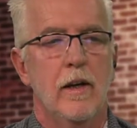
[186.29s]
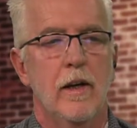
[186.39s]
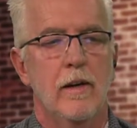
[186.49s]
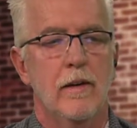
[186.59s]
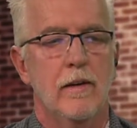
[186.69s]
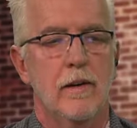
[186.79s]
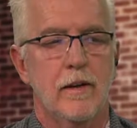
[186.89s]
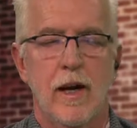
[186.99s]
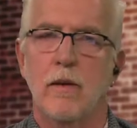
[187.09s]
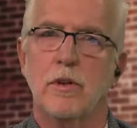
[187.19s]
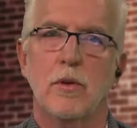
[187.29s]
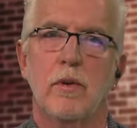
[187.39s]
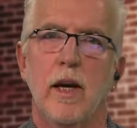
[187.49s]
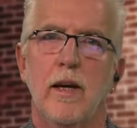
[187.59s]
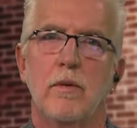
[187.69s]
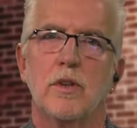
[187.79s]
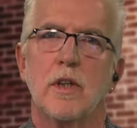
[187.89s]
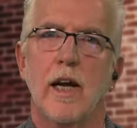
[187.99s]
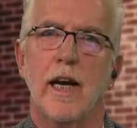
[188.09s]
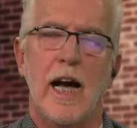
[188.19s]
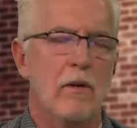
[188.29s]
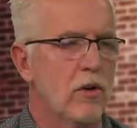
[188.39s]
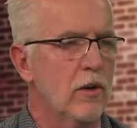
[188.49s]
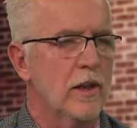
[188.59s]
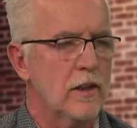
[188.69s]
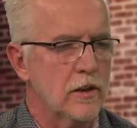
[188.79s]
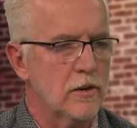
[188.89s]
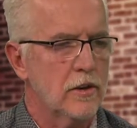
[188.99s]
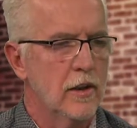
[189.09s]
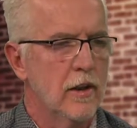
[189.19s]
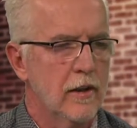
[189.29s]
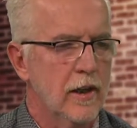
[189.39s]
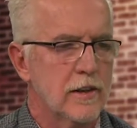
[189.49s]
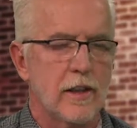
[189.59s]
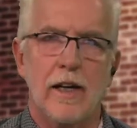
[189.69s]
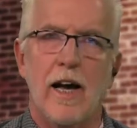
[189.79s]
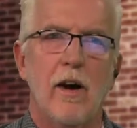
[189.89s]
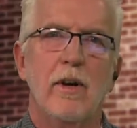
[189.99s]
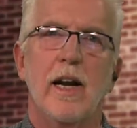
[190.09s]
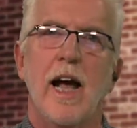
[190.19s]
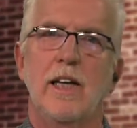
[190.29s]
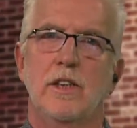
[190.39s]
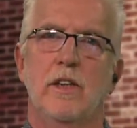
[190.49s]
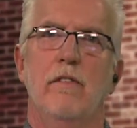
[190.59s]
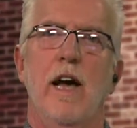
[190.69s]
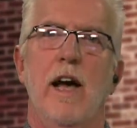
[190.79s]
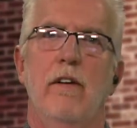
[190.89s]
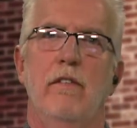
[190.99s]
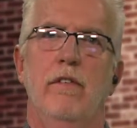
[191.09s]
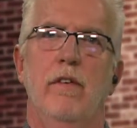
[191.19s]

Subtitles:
And yeah, I was okay. It was like I looked at this thing and said, how did I survive?